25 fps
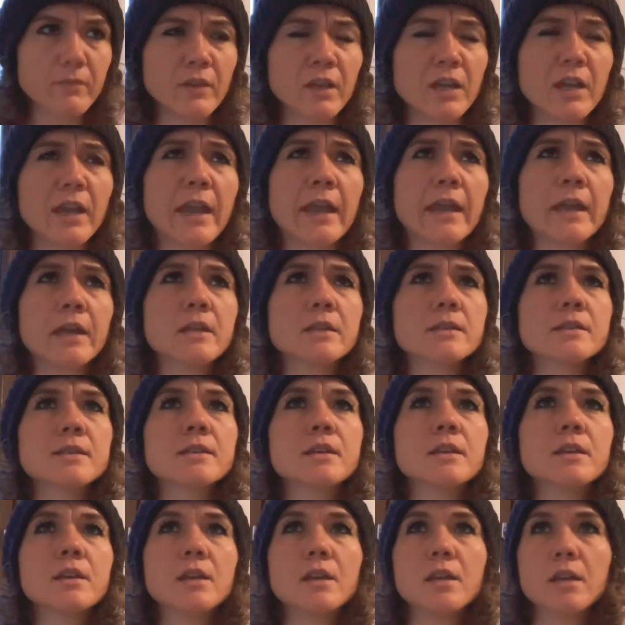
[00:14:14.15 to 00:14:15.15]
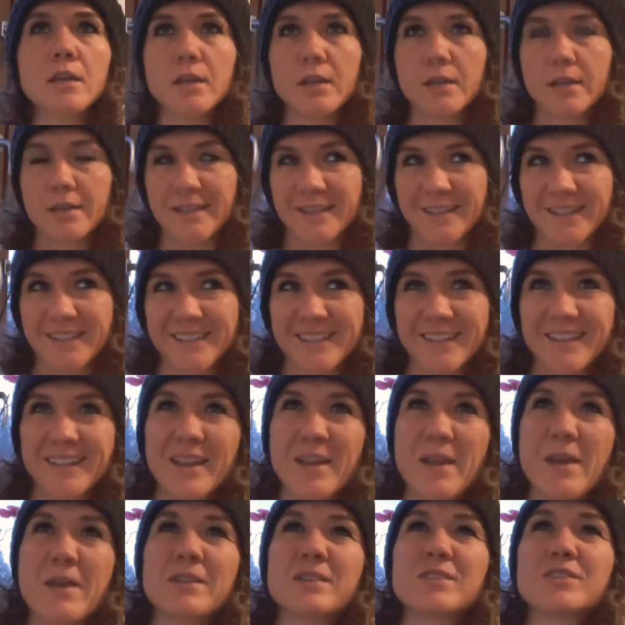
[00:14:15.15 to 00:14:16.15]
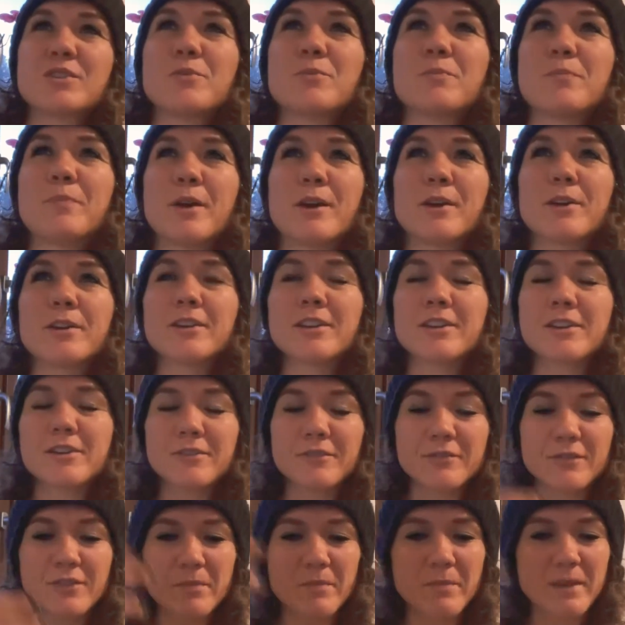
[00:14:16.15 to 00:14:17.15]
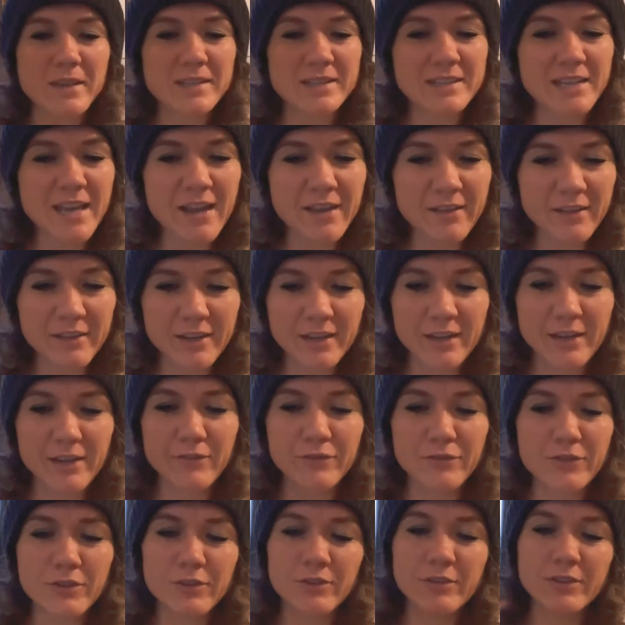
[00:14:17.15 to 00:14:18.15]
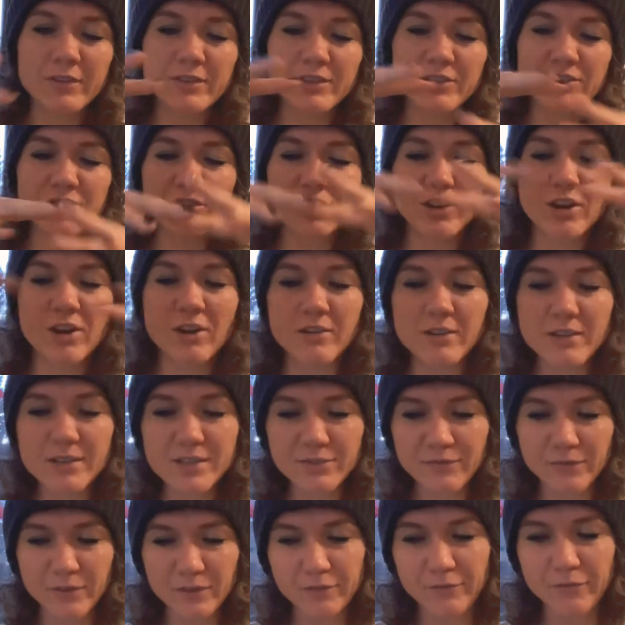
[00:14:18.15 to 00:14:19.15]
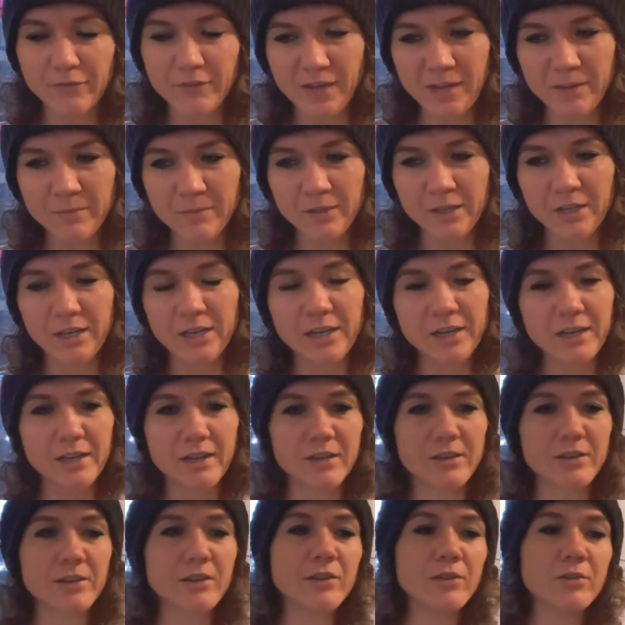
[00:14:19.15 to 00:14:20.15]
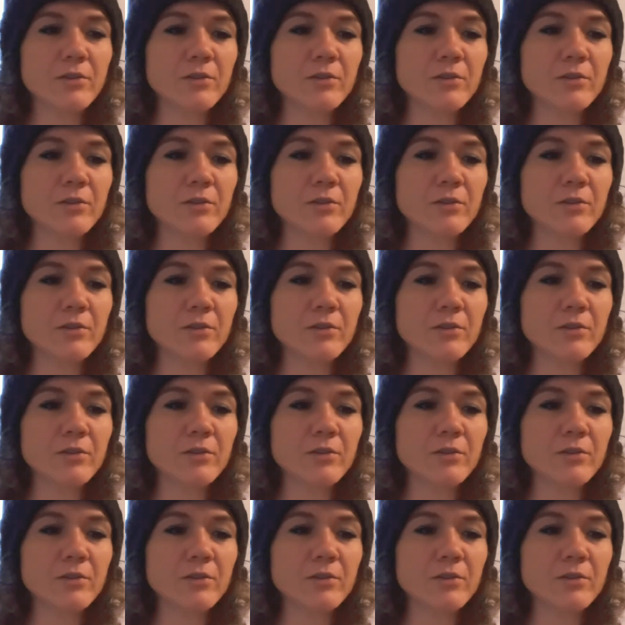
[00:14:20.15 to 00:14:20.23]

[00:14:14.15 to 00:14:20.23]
And so part of the mentality, if you're in the Jakaris Fit family and